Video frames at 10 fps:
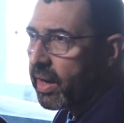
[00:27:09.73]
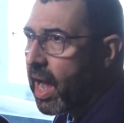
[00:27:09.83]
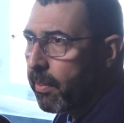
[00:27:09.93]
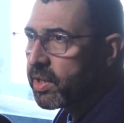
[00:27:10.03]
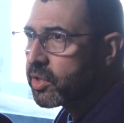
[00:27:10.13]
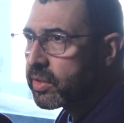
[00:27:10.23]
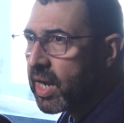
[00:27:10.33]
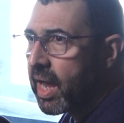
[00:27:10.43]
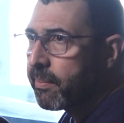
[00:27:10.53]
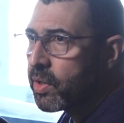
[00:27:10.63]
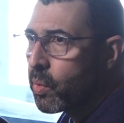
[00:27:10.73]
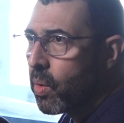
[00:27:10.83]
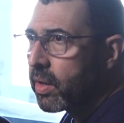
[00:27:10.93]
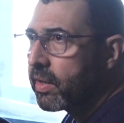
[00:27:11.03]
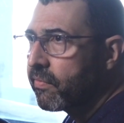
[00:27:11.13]
how much time do you
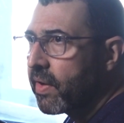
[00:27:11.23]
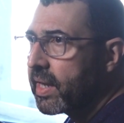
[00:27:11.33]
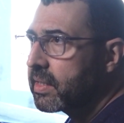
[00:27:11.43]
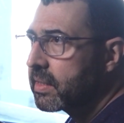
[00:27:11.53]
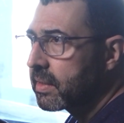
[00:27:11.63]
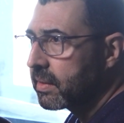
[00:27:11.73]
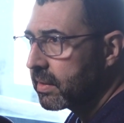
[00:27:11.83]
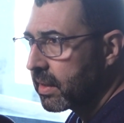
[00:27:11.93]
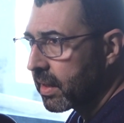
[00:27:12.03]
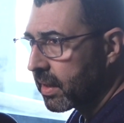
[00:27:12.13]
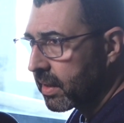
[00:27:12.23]
want to invest? And